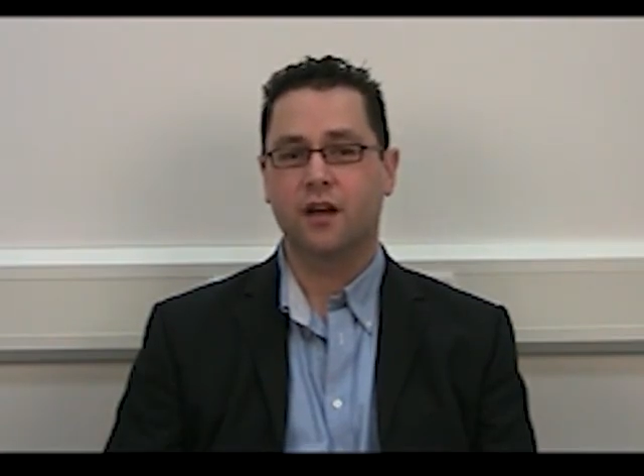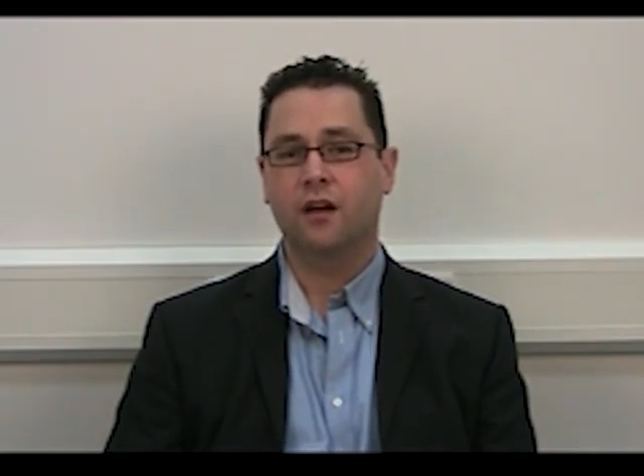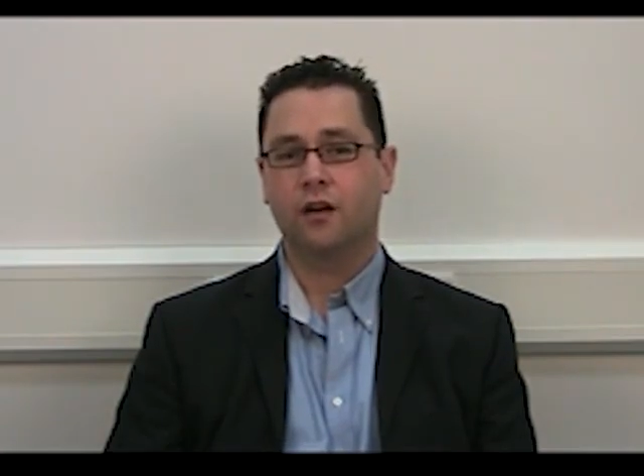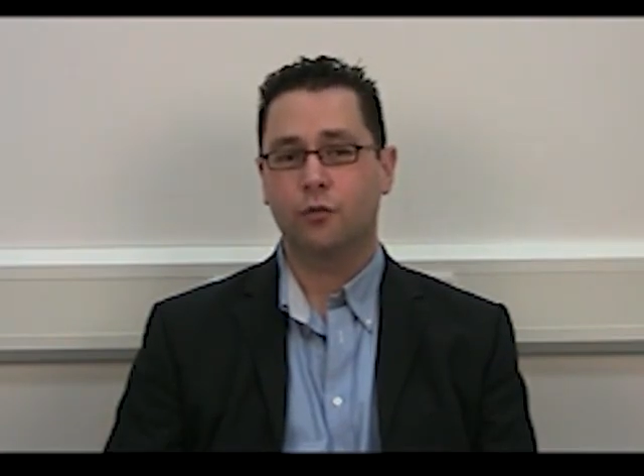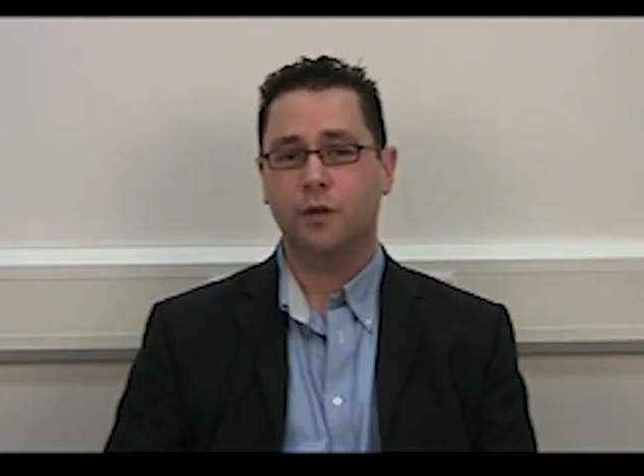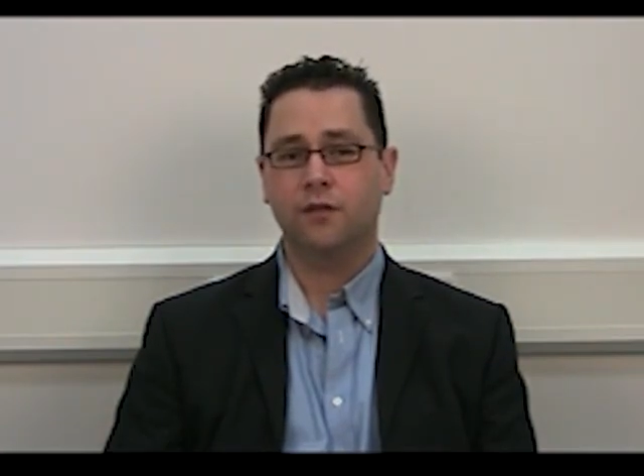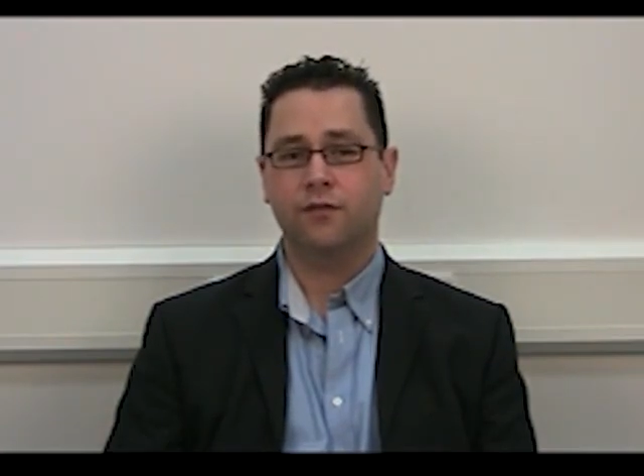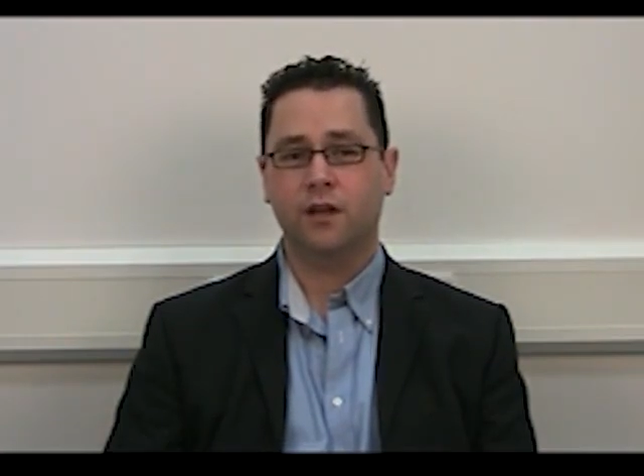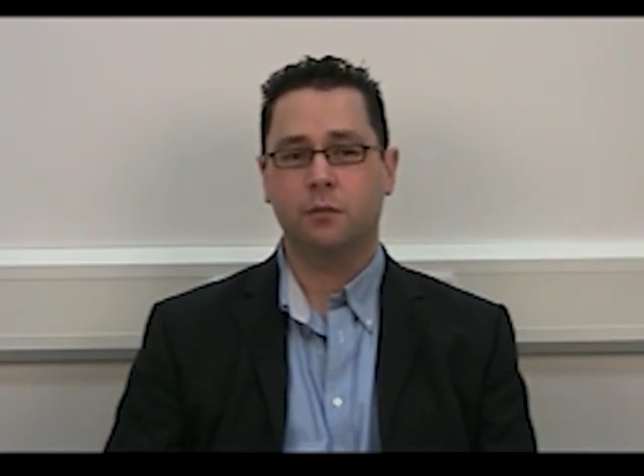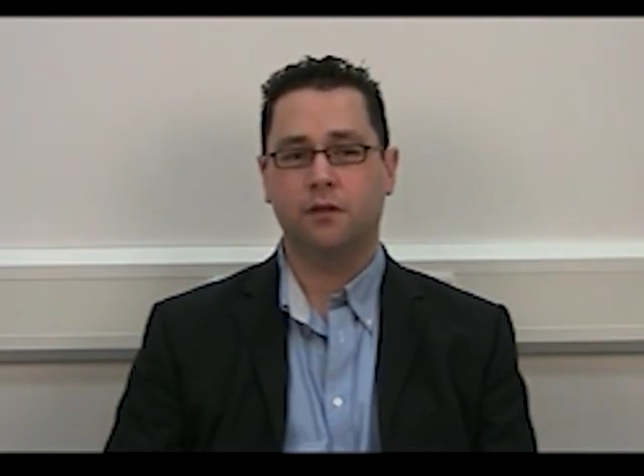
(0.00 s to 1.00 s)
or made
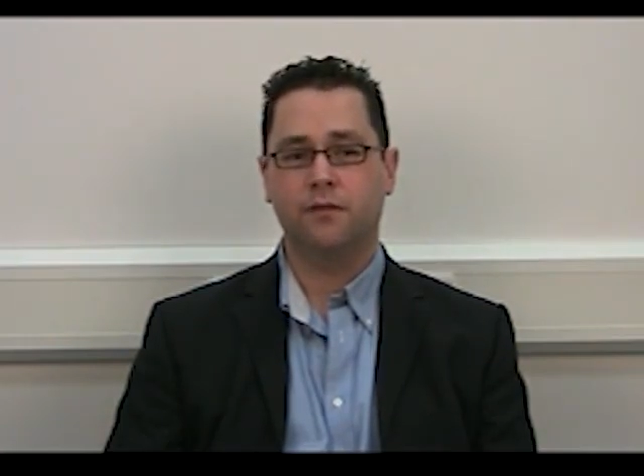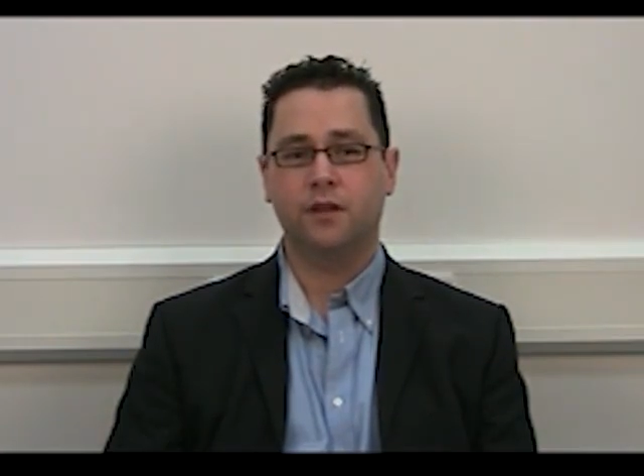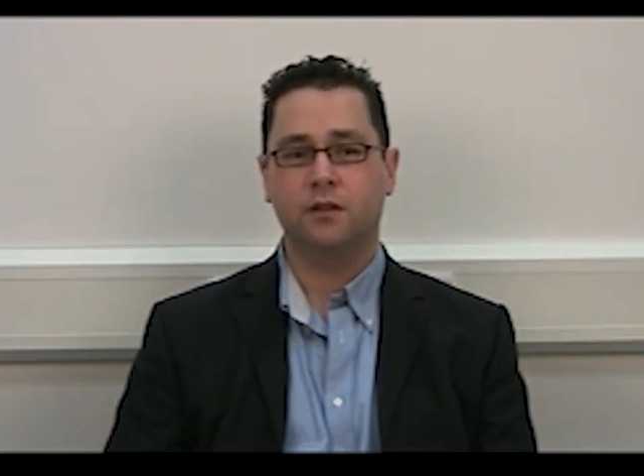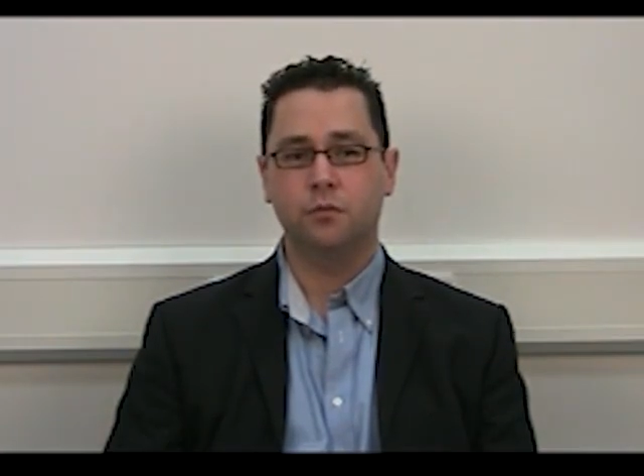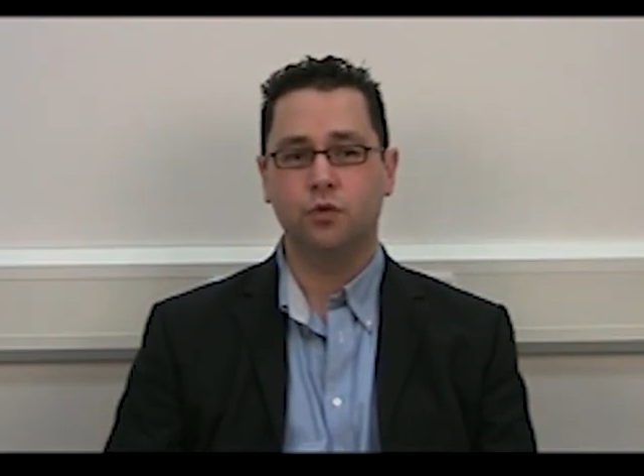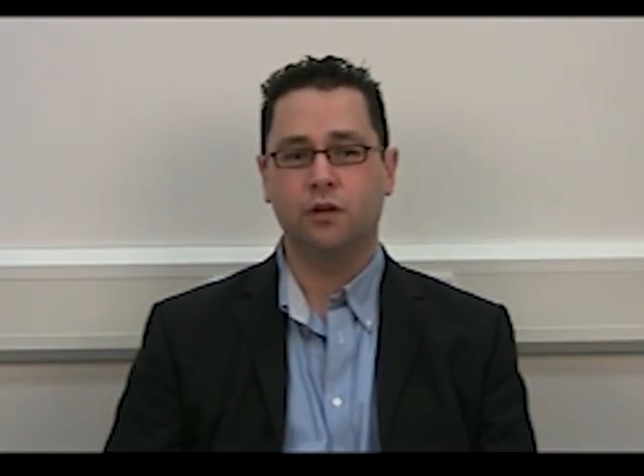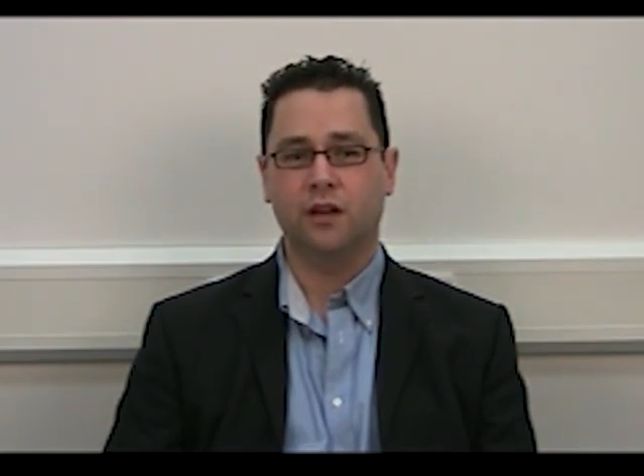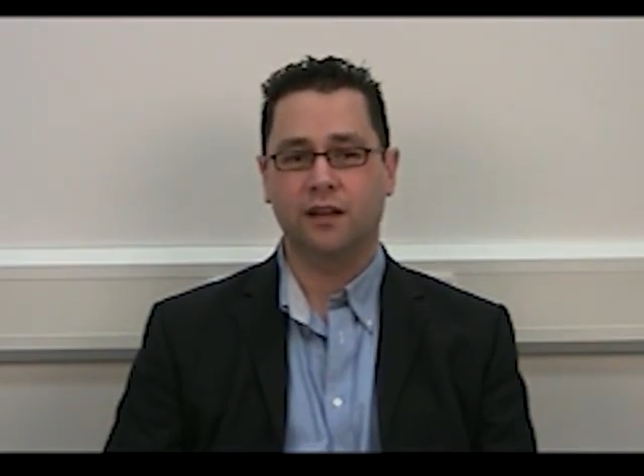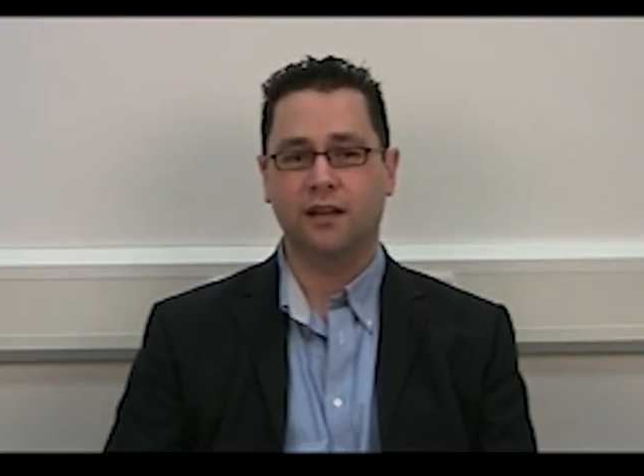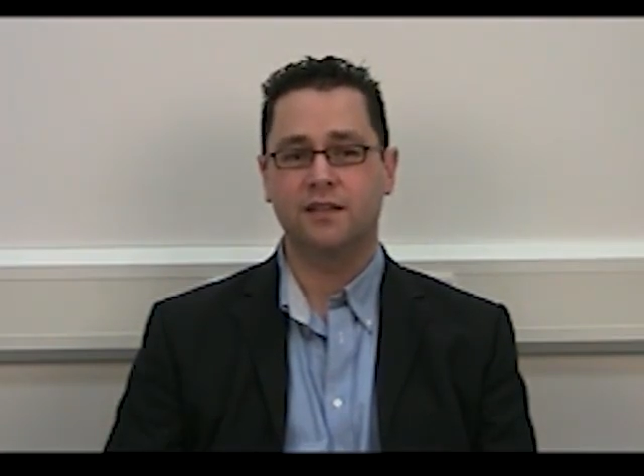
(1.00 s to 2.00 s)
available via the Moodle
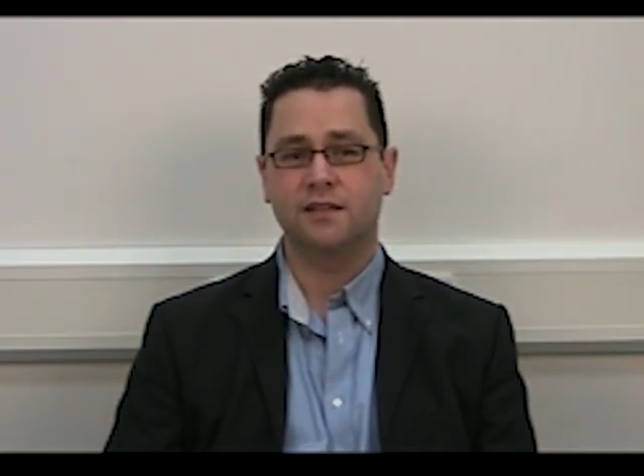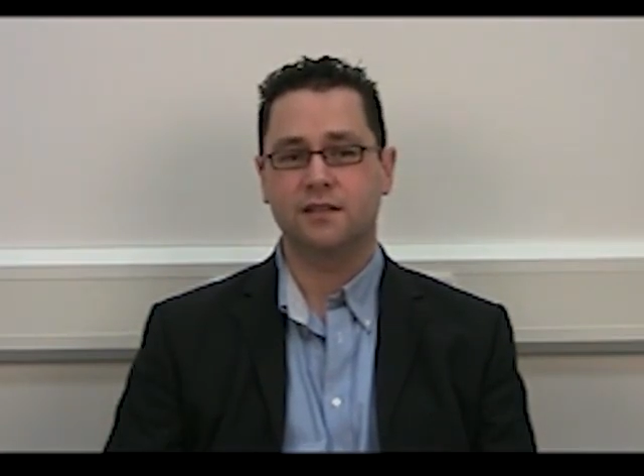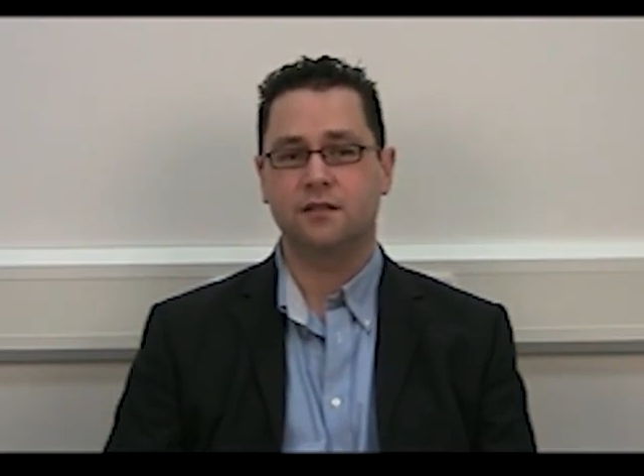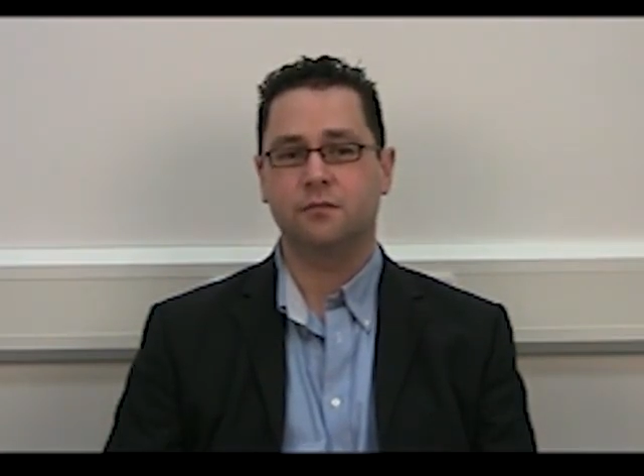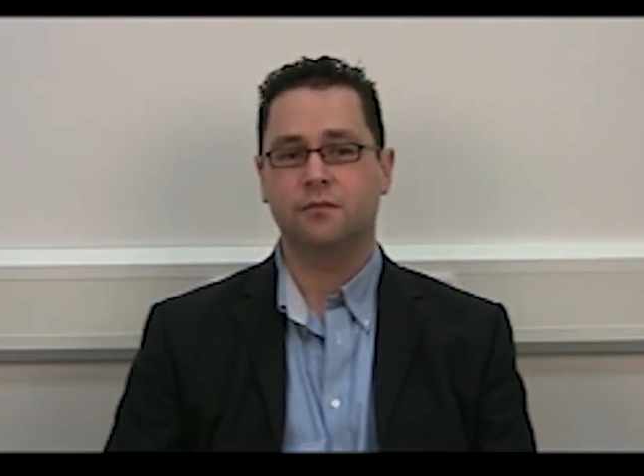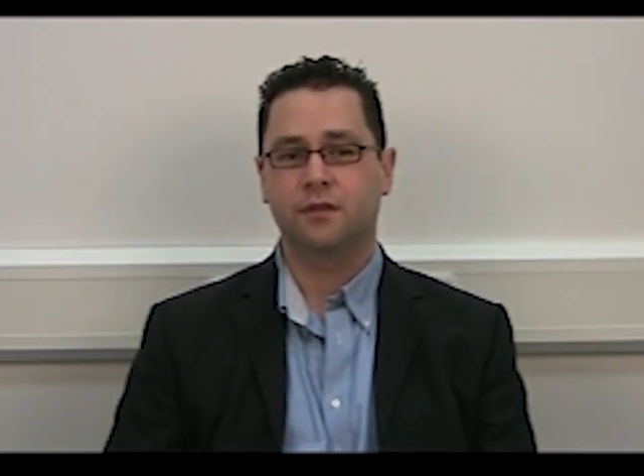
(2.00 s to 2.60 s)
online system.